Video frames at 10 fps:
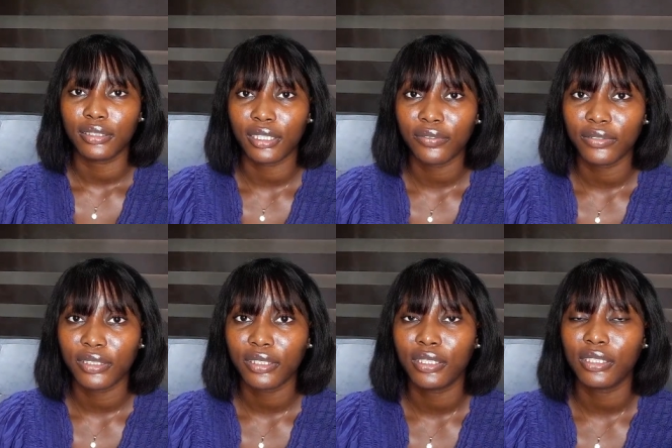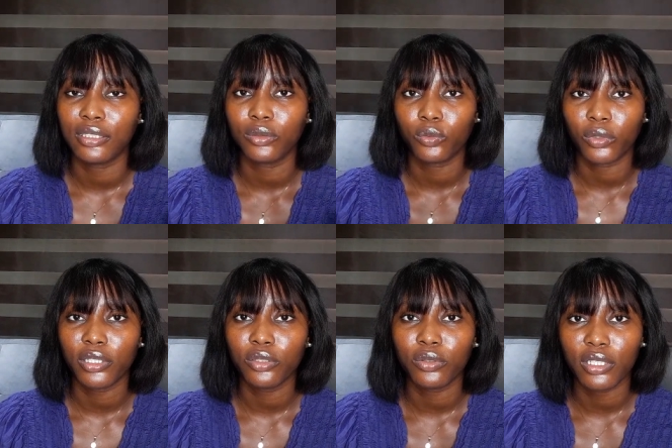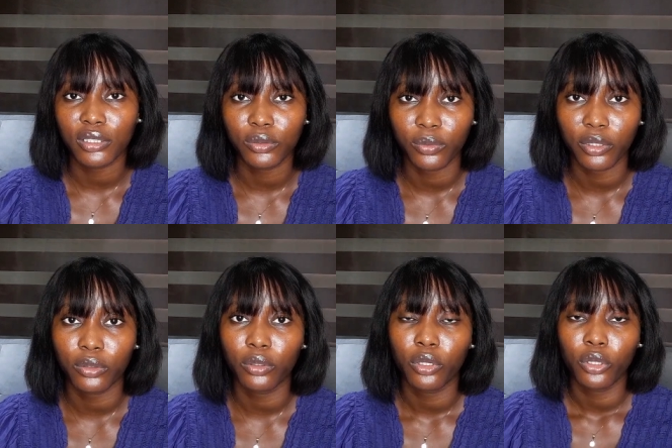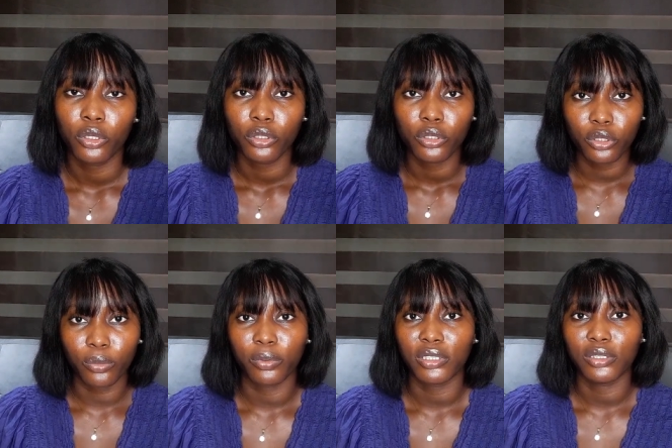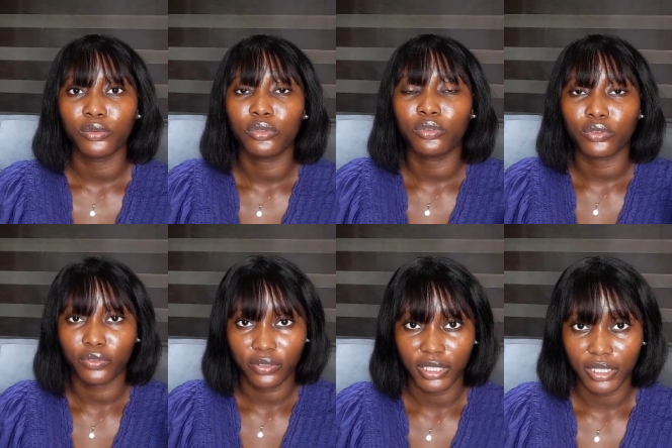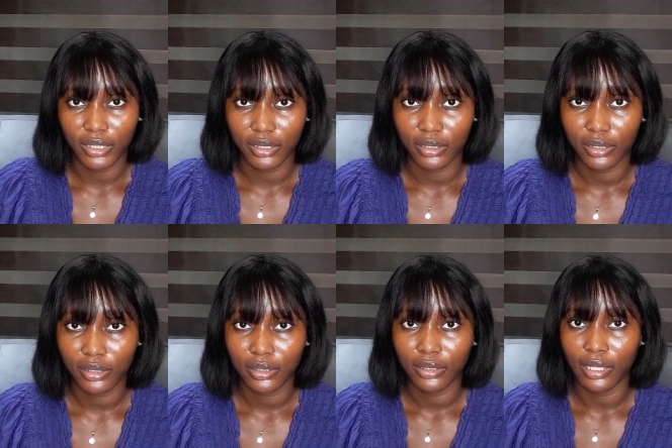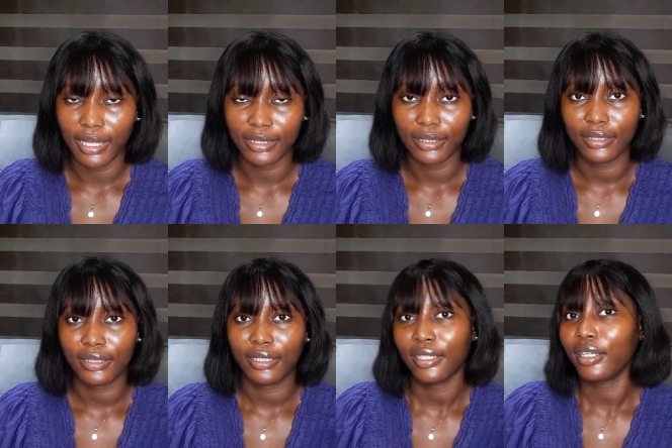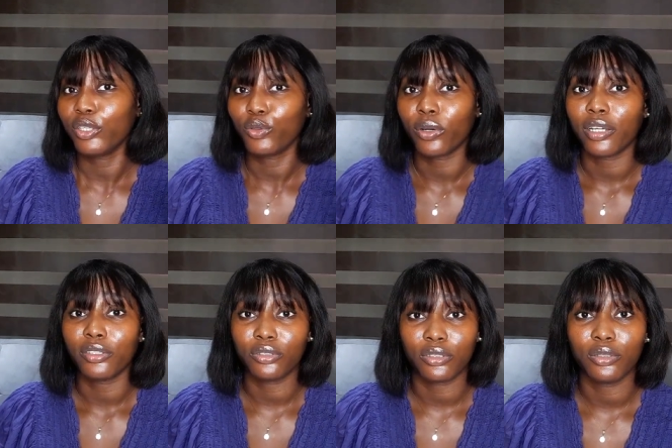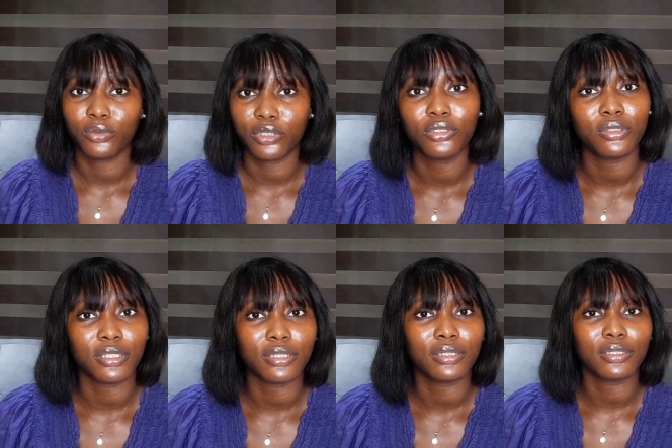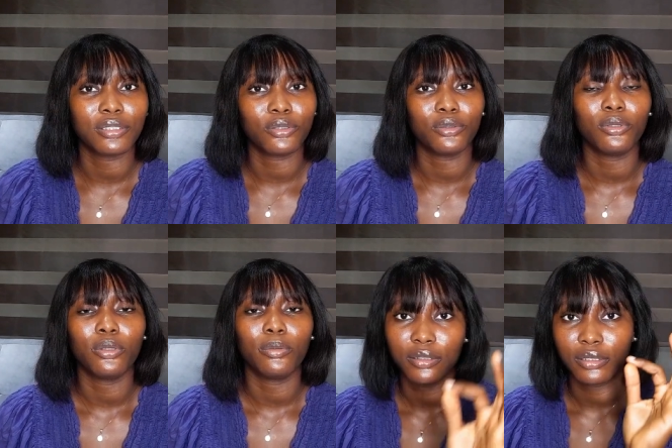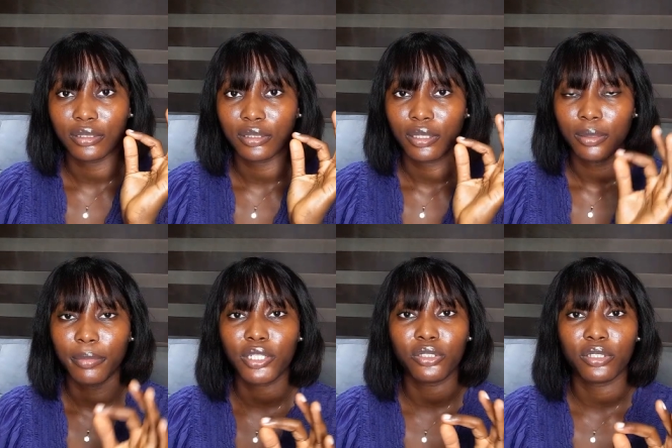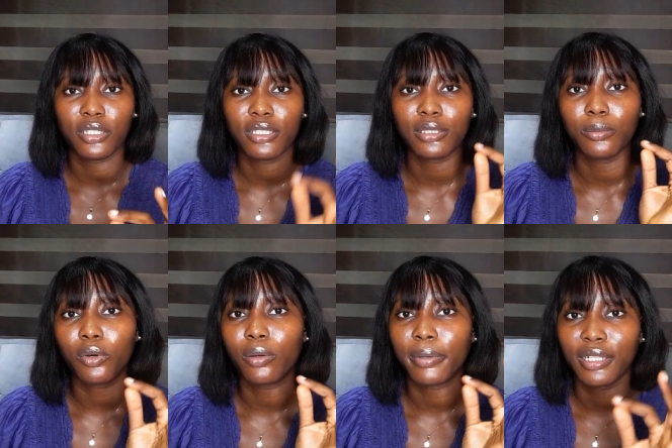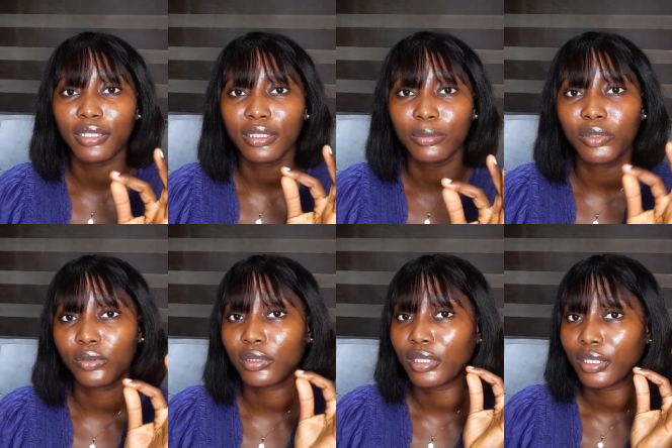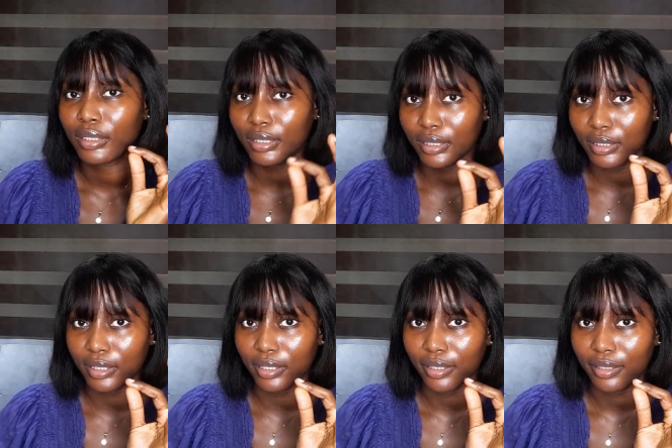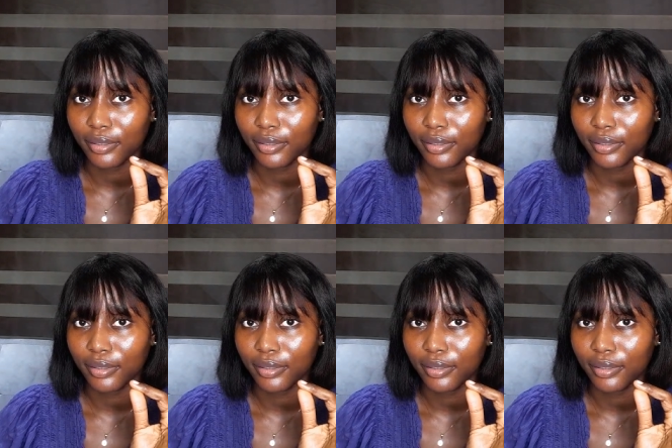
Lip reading: Definitely, when you eat well, your body would reflect it. As they say, you are usually what you eat, so make sure you eat more balanced meals this year.